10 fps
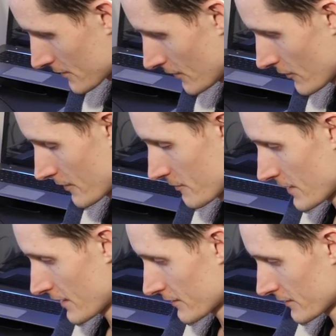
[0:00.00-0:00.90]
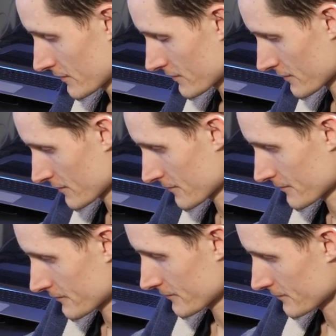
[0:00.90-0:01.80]
Oh, they're magnets.
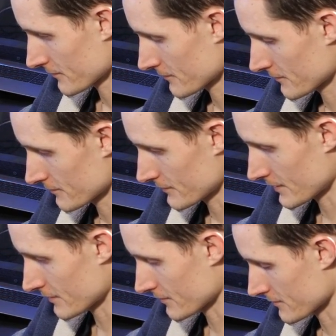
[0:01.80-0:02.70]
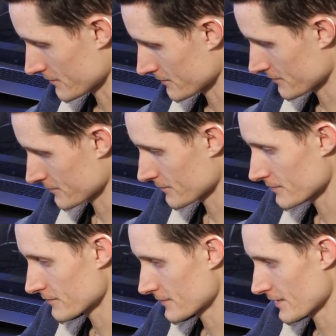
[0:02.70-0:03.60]
Wow,
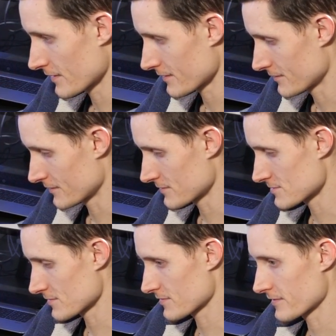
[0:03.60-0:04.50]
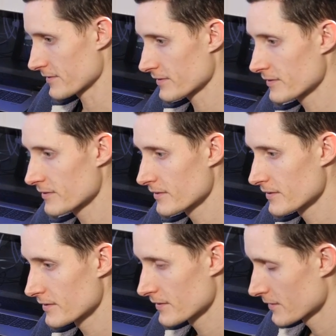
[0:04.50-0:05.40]
that is interesting.
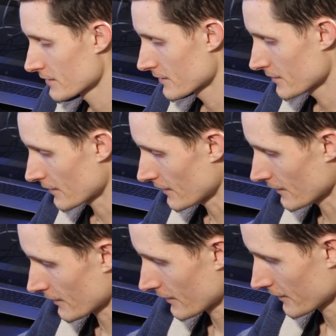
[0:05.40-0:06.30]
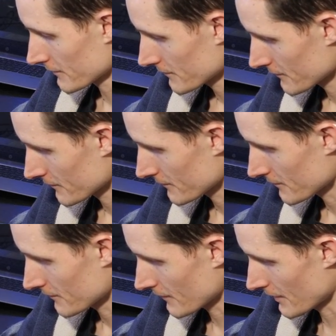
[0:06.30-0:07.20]
I
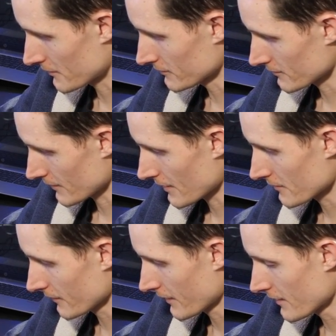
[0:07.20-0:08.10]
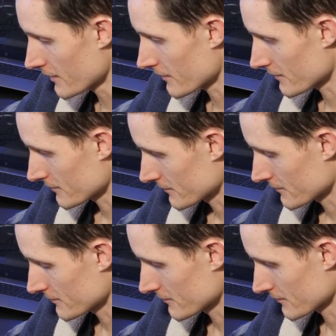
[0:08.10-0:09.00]
don't hate it.
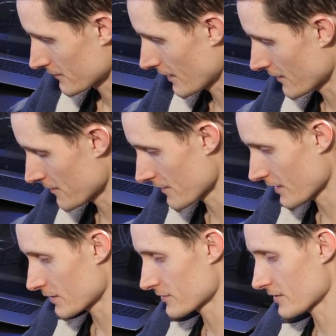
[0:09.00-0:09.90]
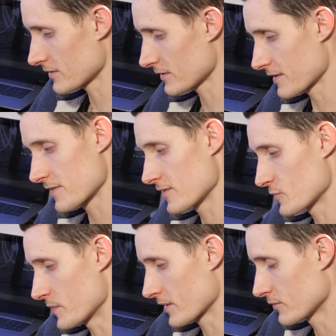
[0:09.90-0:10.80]
I didn't think I was gonna like this
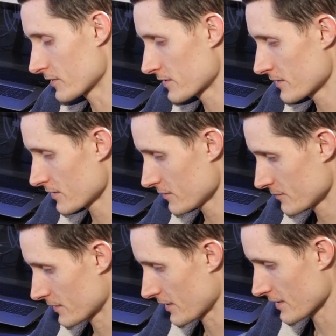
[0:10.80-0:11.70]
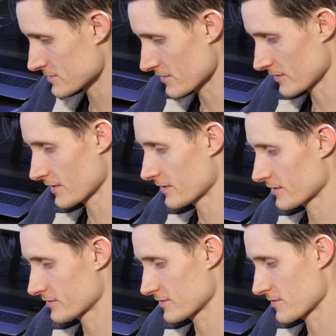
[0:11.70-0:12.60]
big one here, but I actually like it
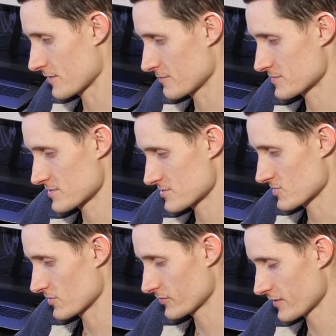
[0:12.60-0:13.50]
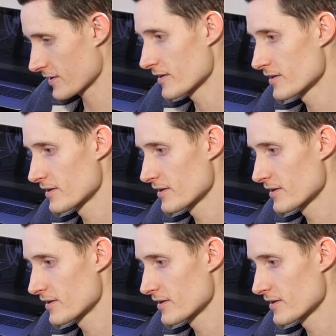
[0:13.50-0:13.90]
because your thumb just chills there.